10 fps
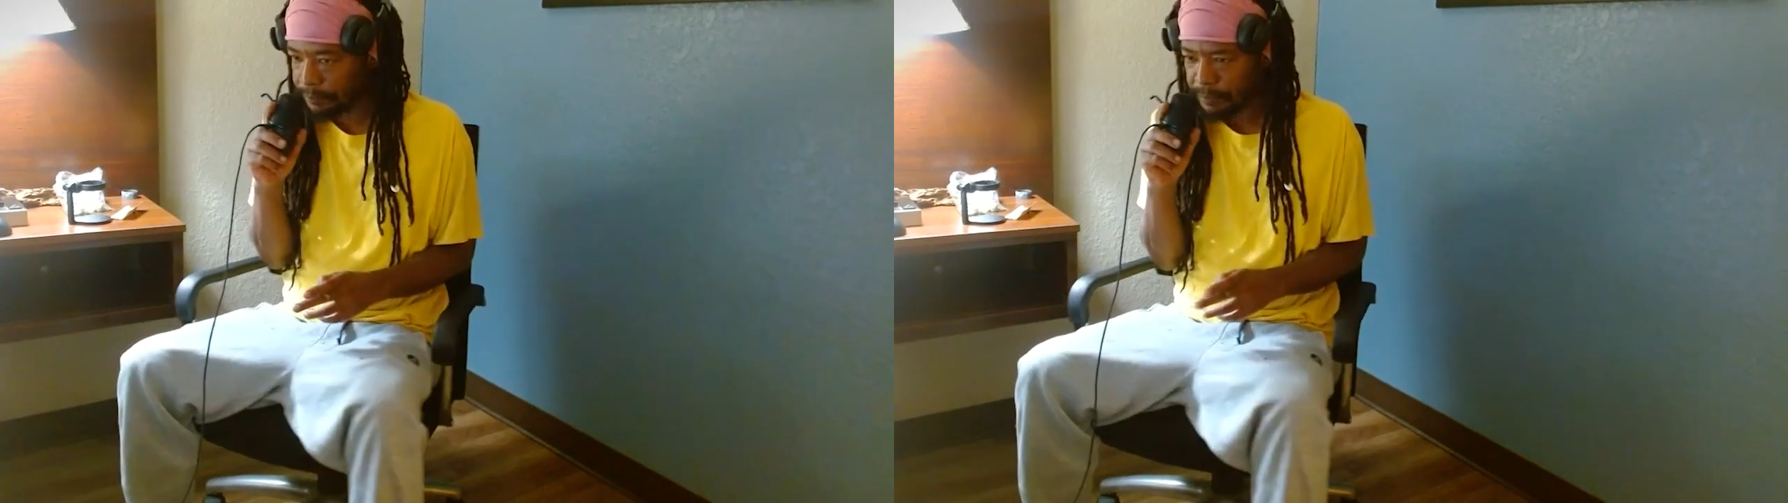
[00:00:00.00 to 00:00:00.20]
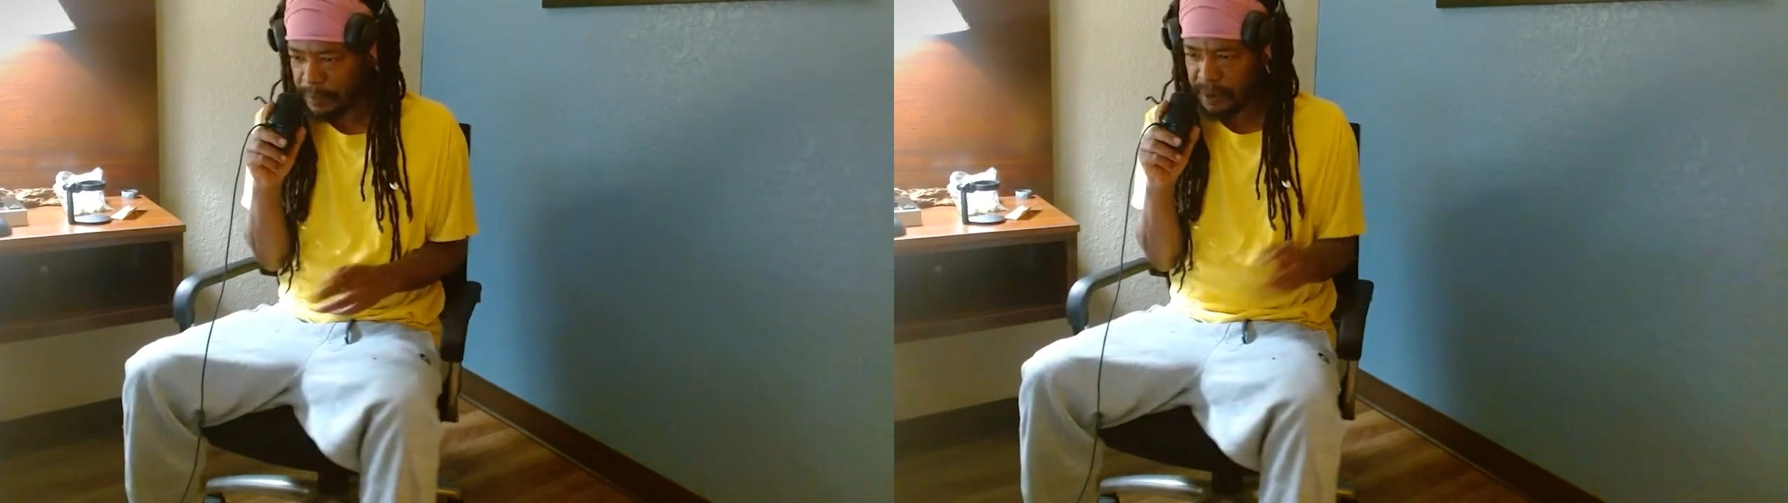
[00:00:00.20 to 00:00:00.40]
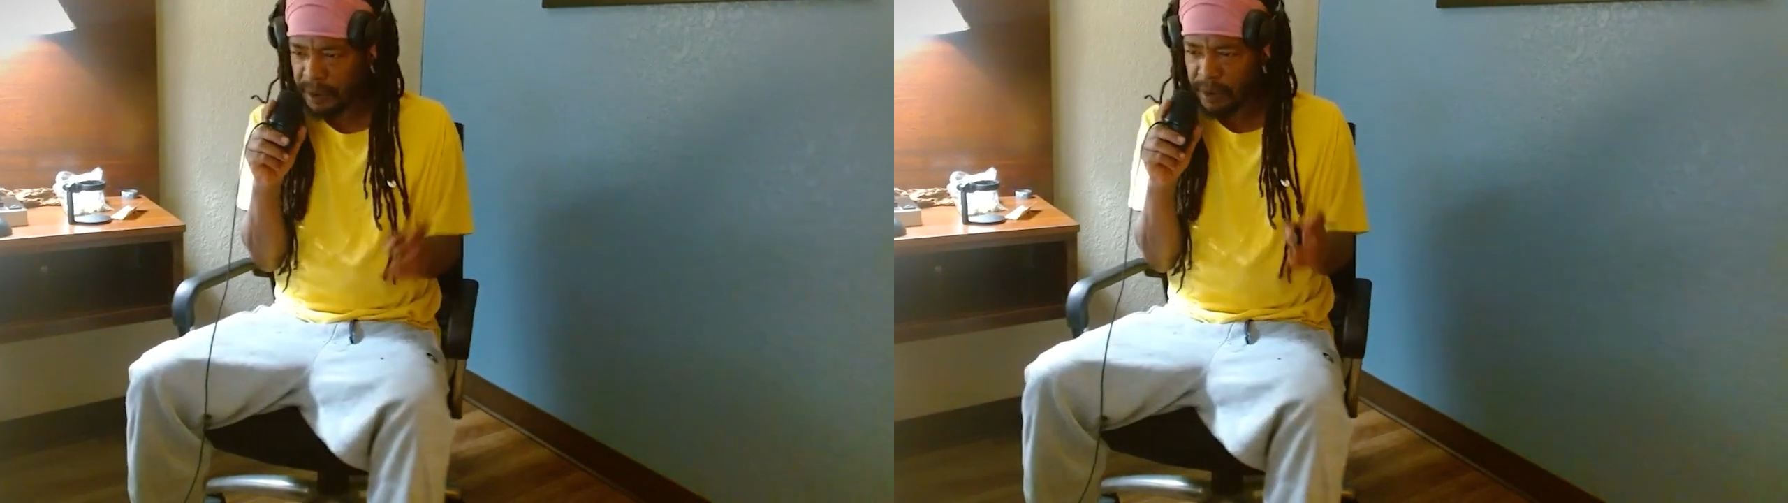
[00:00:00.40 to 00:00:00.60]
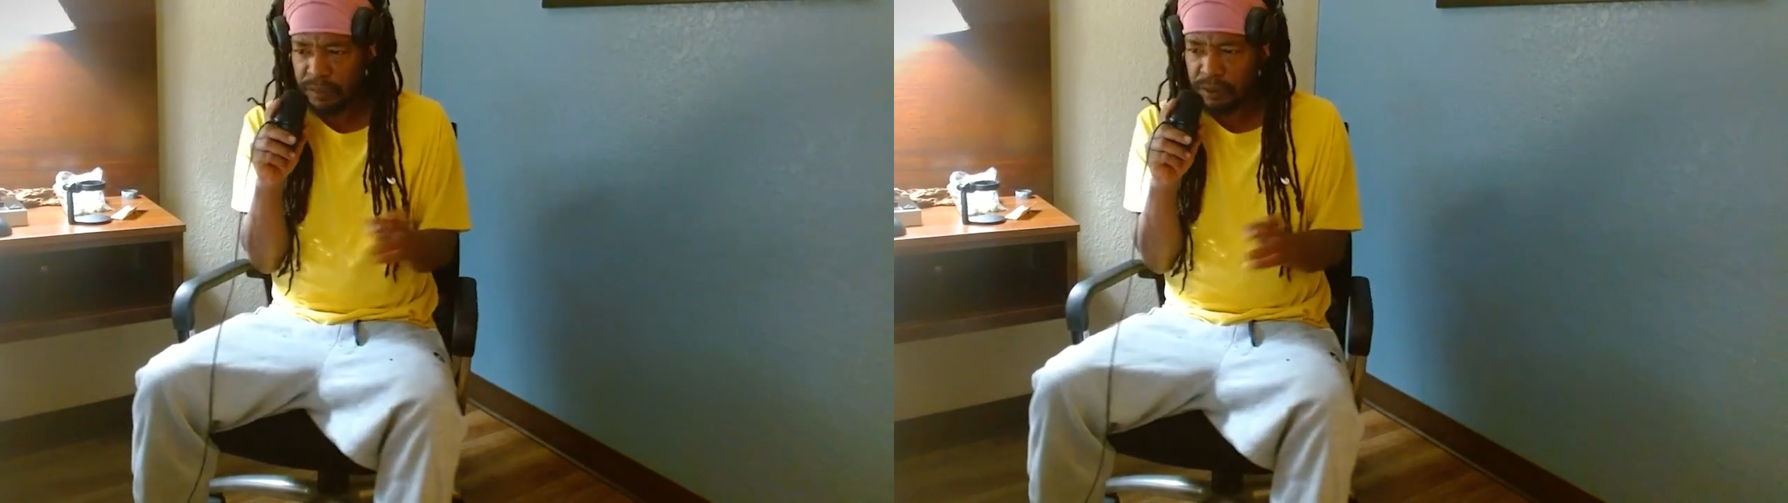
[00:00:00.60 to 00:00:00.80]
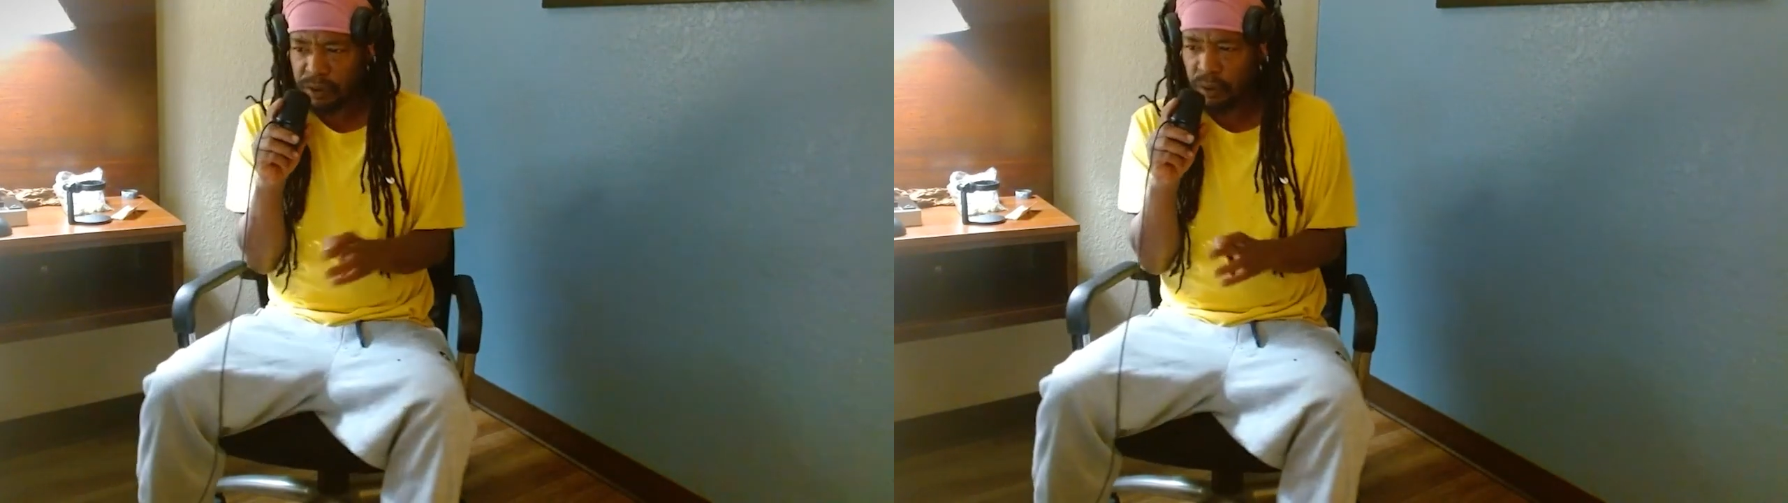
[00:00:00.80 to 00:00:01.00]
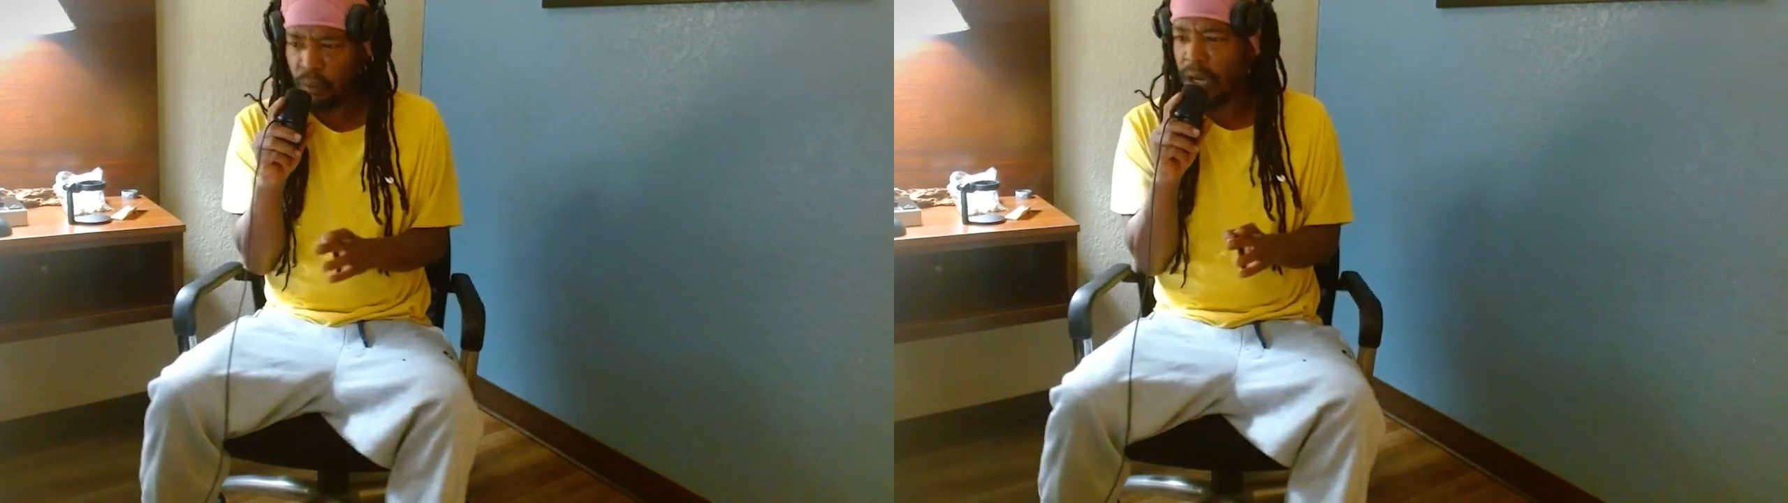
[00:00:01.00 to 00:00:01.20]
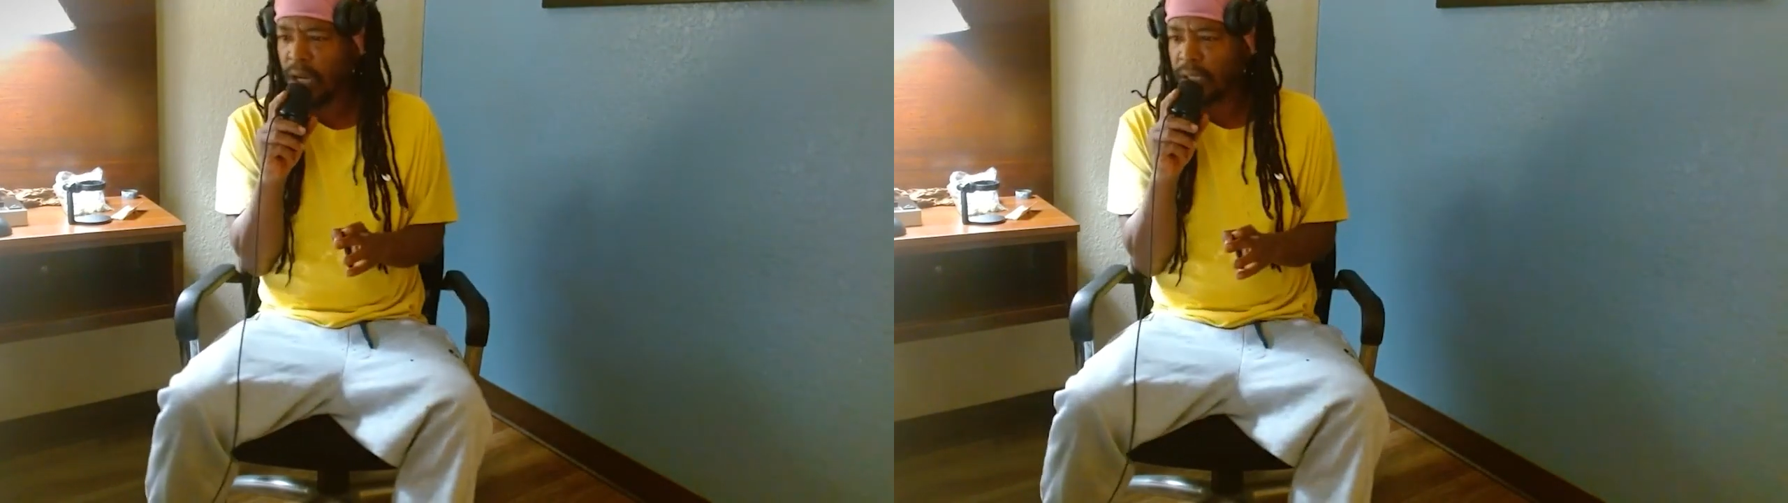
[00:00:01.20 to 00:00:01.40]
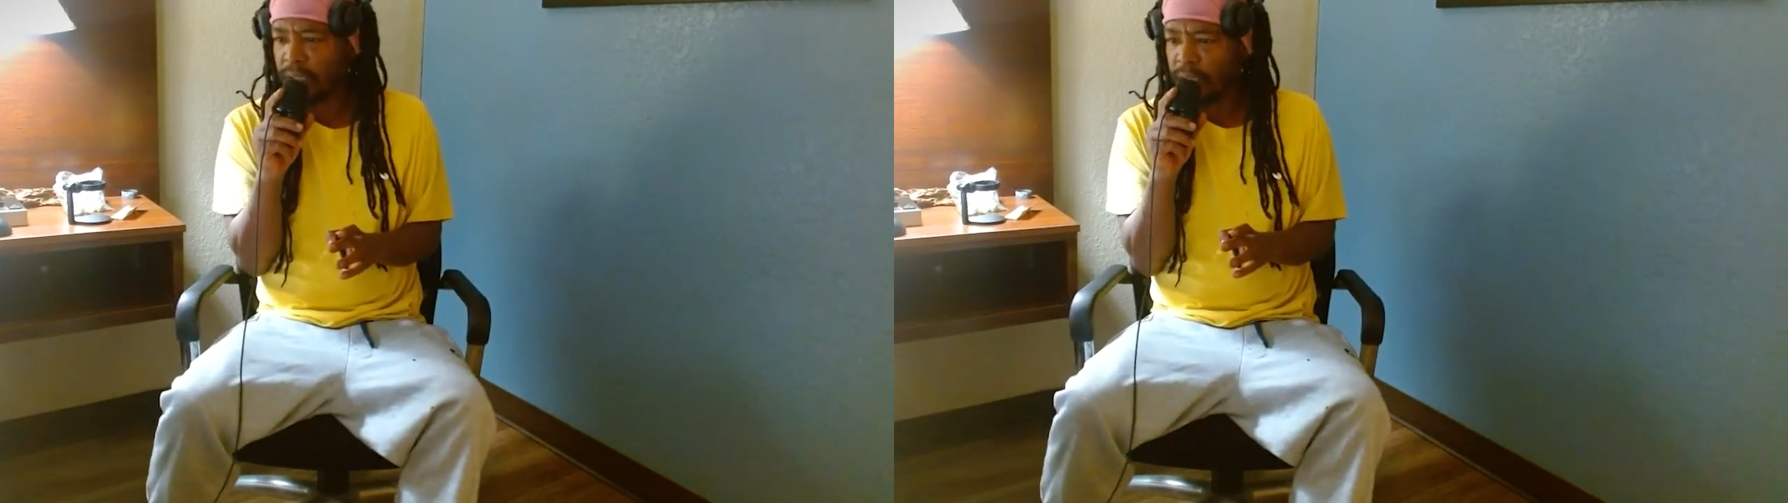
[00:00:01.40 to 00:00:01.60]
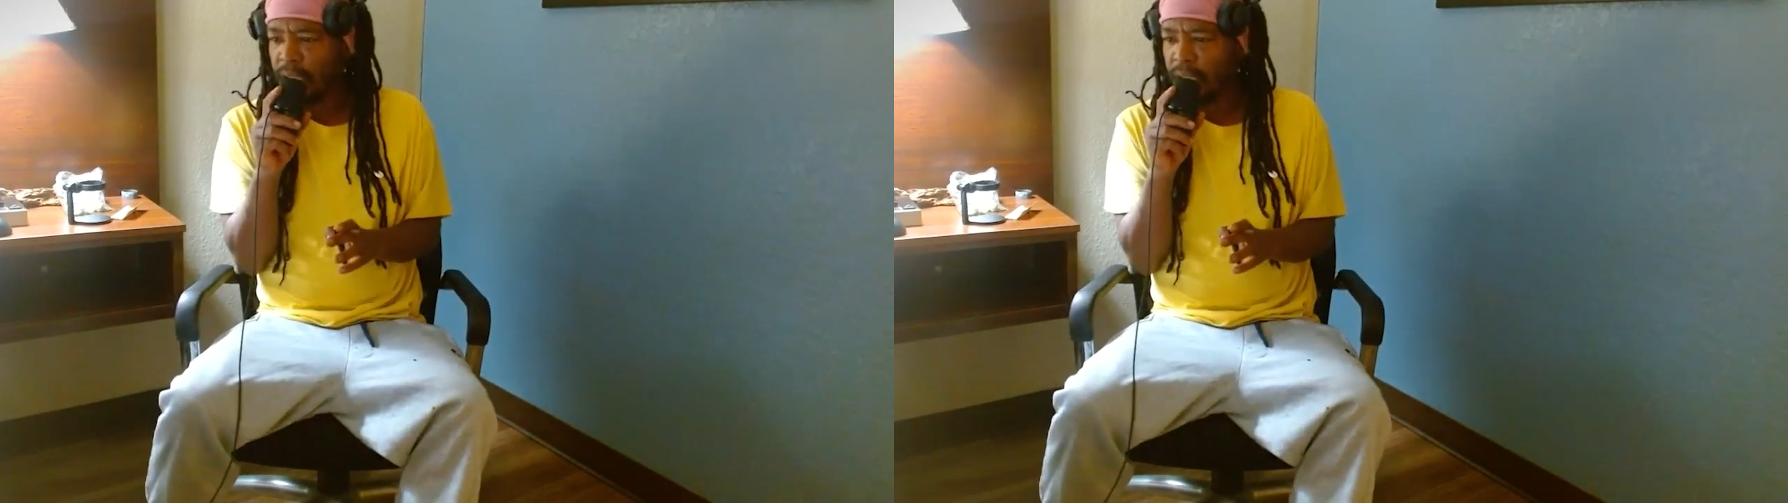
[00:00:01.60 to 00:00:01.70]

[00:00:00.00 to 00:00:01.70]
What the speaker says: but never so high